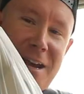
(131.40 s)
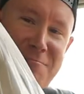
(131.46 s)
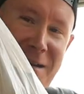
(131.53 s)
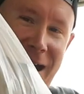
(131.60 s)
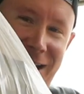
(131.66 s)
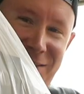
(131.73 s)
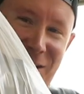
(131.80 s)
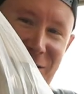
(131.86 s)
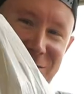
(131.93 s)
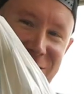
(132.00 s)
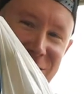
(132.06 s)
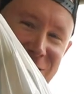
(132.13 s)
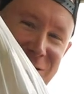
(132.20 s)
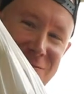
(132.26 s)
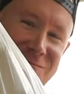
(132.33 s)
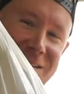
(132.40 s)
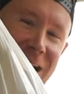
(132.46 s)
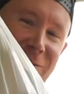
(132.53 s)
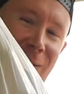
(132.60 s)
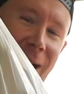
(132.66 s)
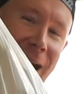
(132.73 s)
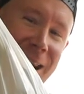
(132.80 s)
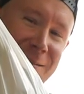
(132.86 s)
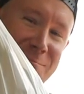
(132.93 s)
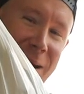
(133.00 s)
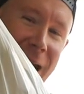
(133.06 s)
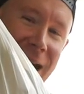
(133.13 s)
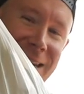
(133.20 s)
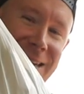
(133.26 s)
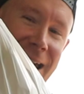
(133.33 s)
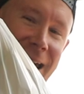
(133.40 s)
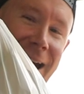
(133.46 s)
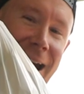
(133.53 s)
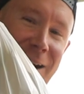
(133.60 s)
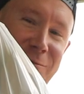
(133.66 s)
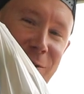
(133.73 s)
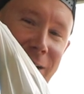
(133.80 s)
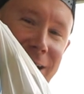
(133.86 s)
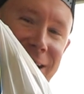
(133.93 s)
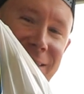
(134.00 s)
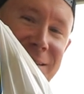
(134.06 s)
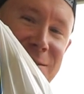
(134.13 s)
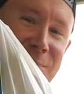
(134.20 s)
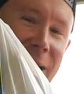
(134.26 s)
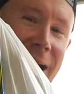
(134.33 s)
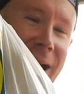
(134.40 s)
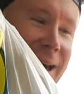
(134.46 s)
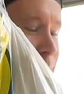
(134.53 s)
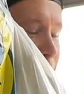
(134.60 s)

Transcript: bag though, dude. You've never had a bad day after getting this bag.